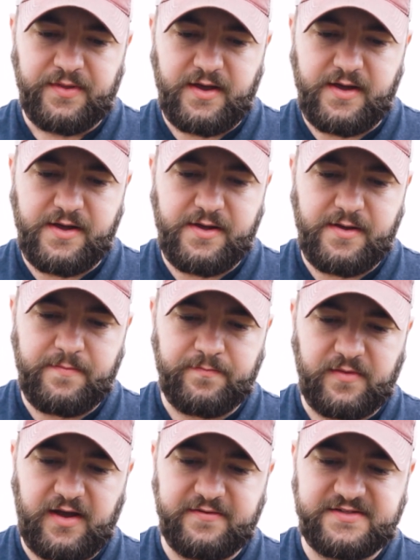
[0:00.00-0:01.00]

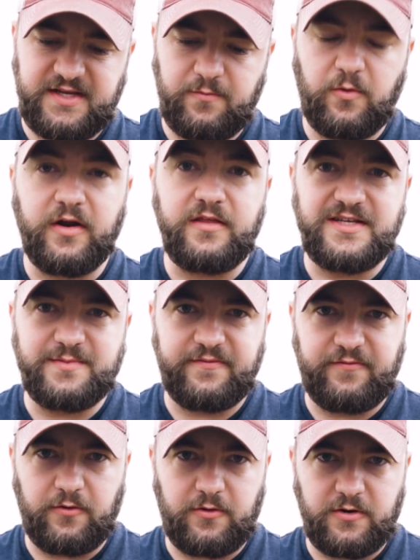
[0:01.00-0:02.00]
I've seen one of these
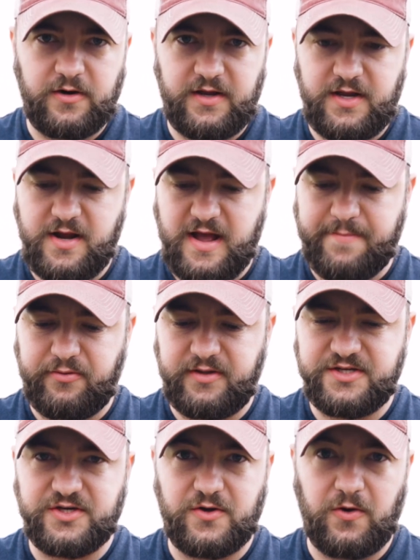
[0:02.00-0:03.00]
before in
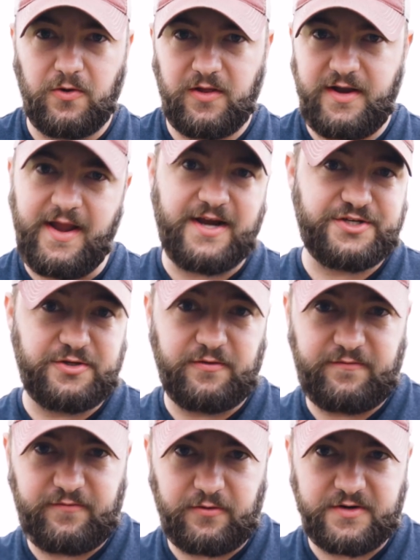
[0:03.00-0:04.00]
Apalachicola National
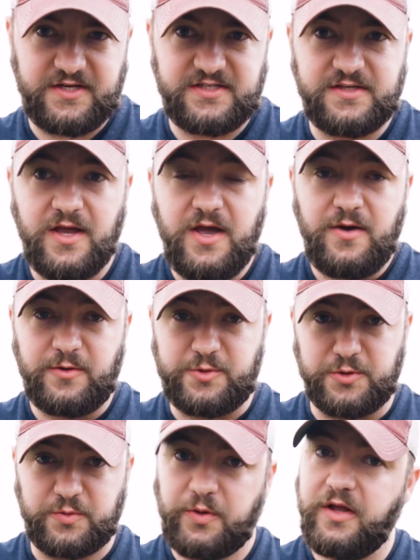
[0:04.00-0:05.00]
Forest, which
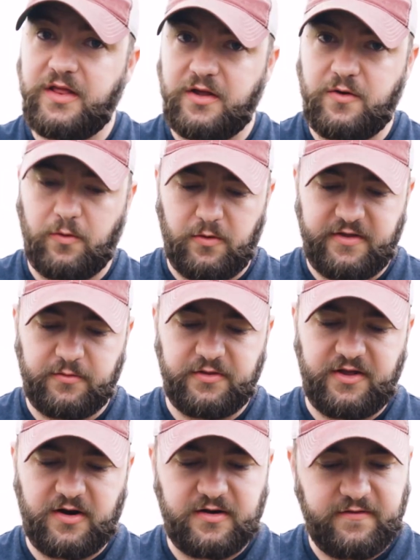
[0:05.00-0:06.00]
was really cool. They're
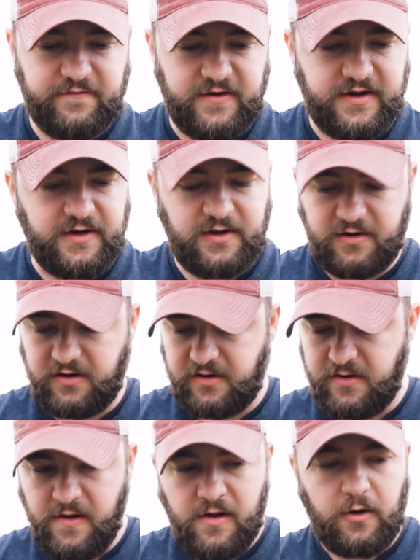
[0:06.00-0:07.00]
really hard to find here,
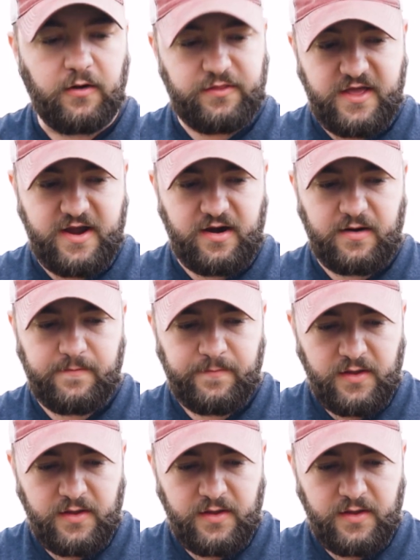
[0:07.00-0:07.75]
or there.